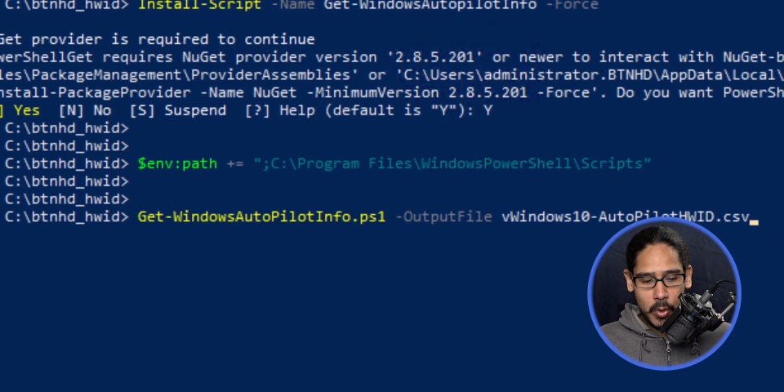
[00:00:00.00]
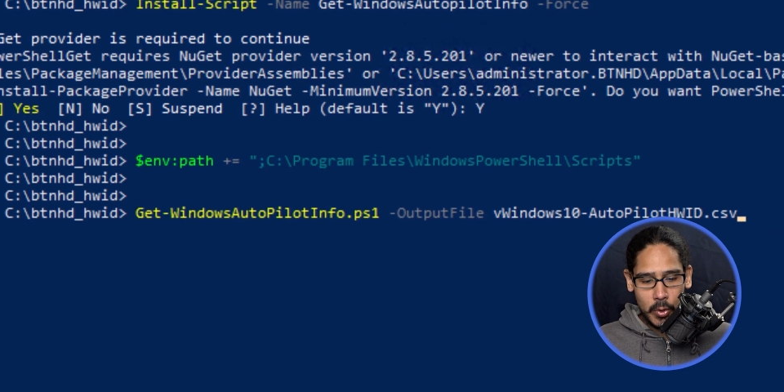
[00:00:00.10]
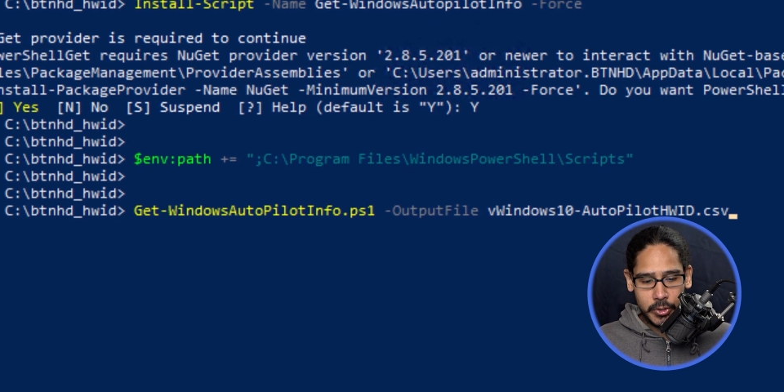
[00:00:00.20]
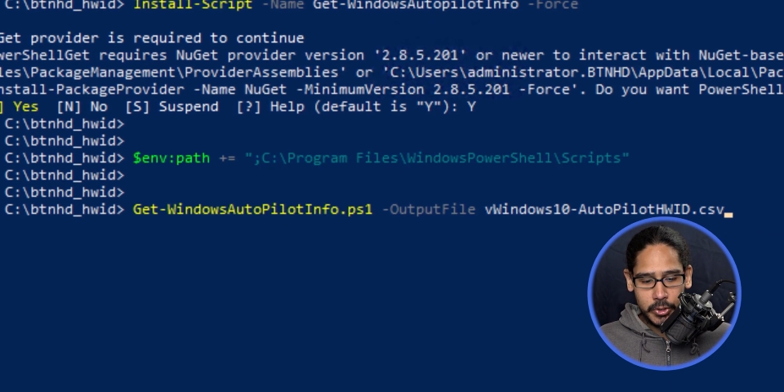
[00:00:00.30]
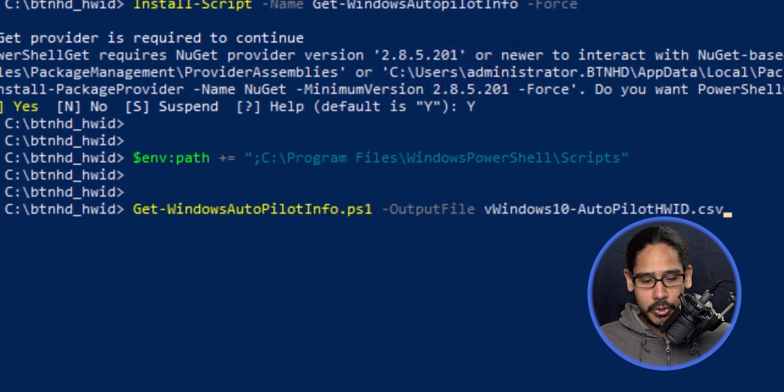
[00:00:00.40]

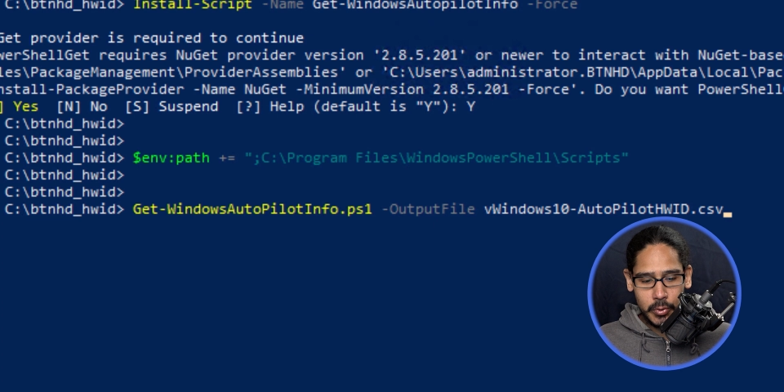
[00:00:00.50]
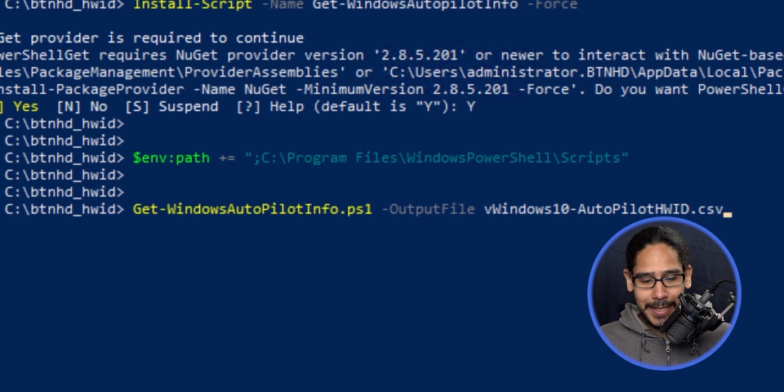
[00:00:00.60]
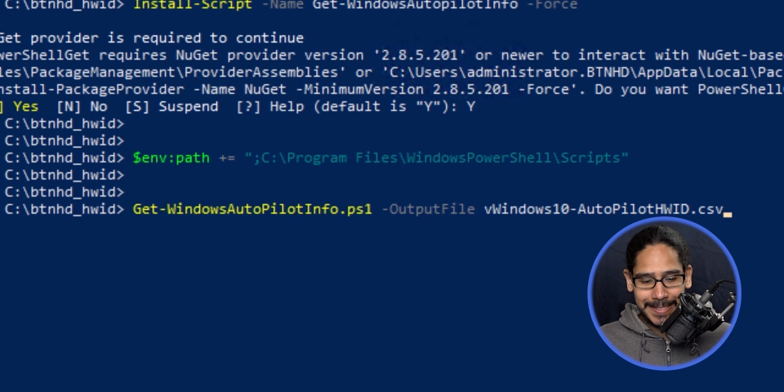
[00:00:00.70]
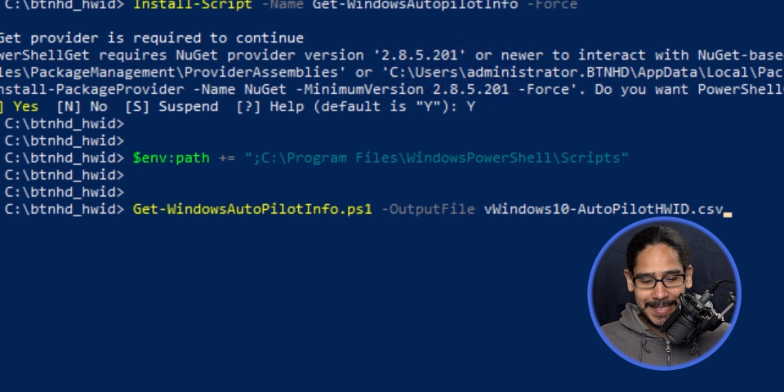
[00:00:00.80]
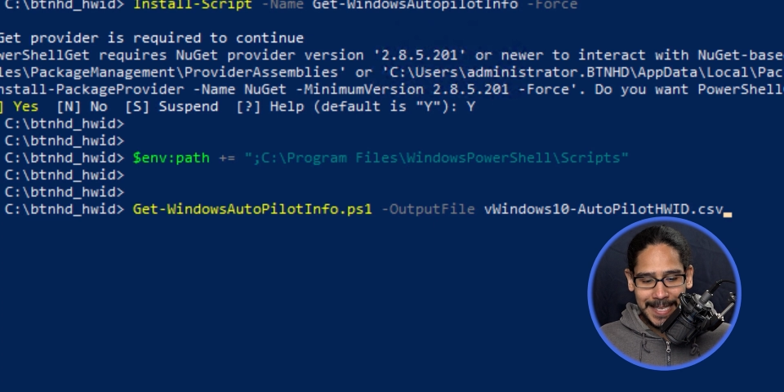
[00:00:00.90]
going to do
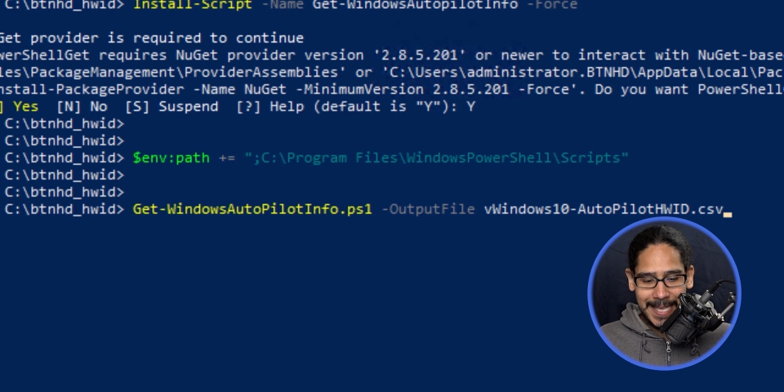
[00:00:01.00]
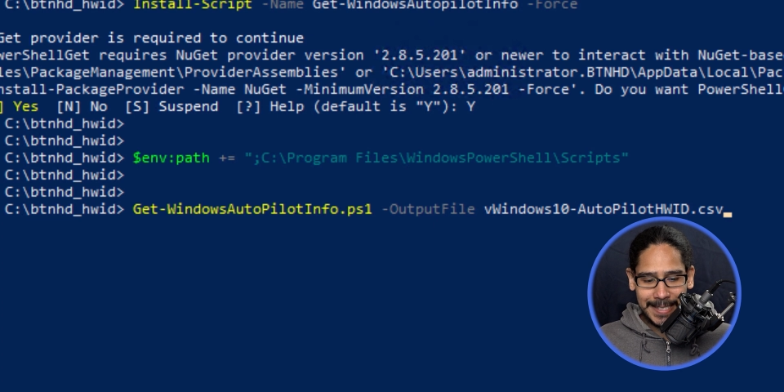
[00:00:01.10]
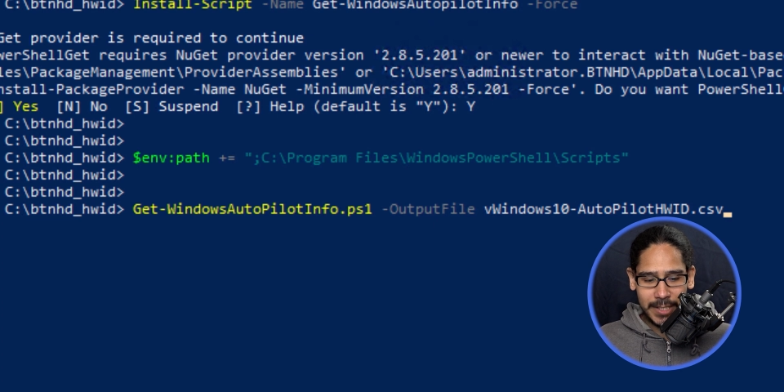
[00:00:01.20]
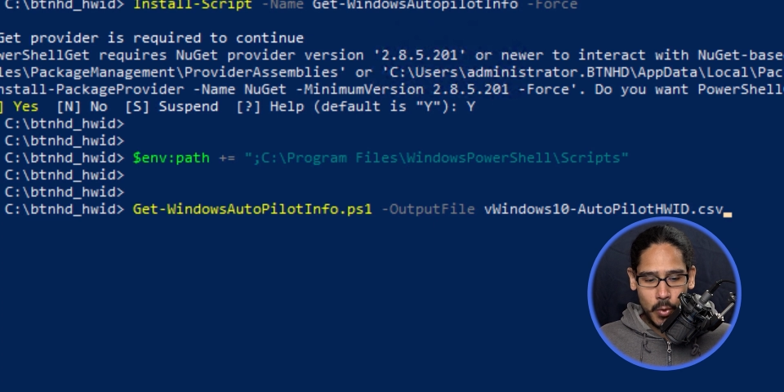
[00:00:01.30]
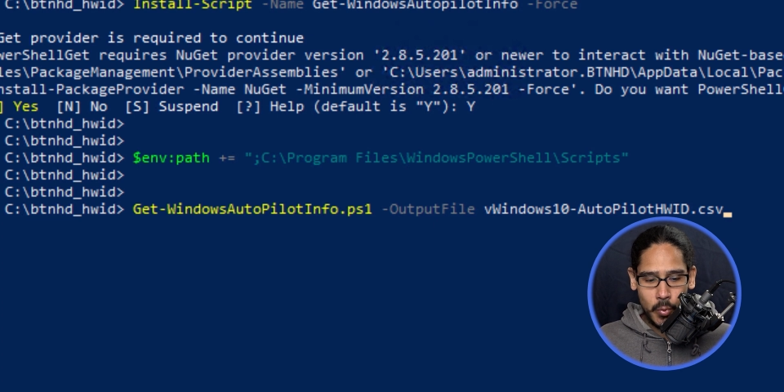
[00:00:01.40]
is
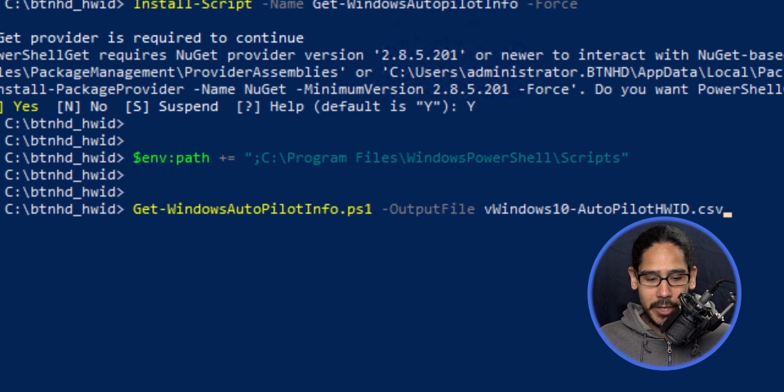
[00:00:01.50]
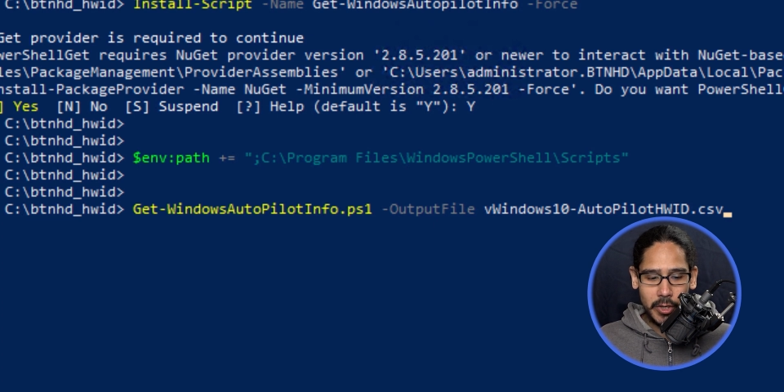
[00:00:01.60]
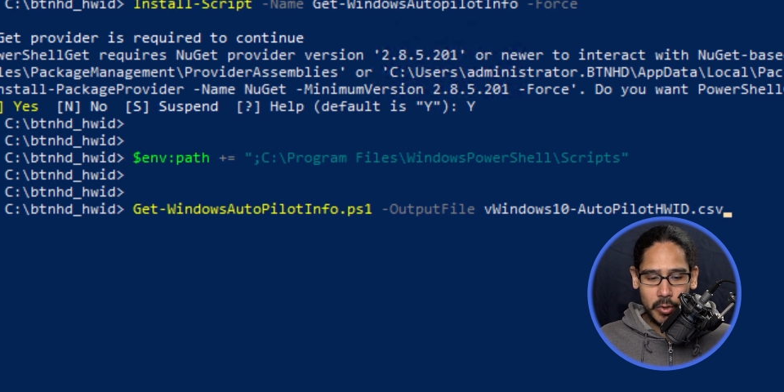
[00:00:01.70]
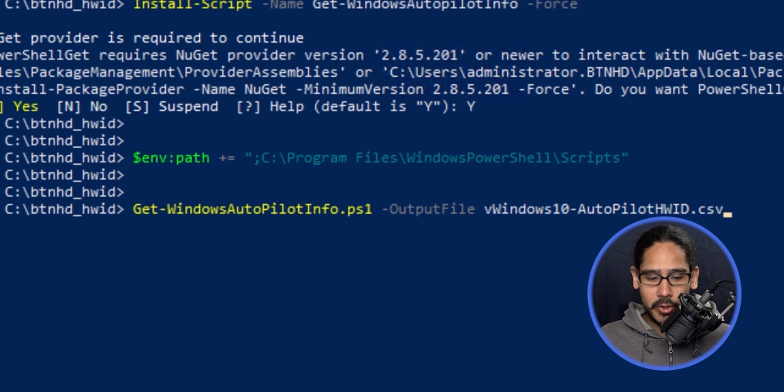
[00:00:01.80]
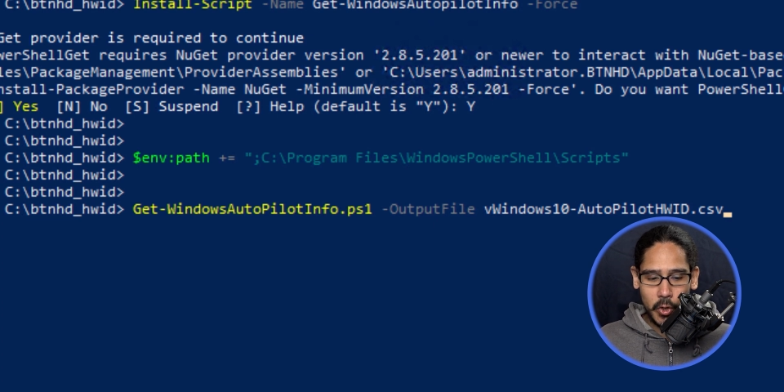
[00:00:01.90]
get Windows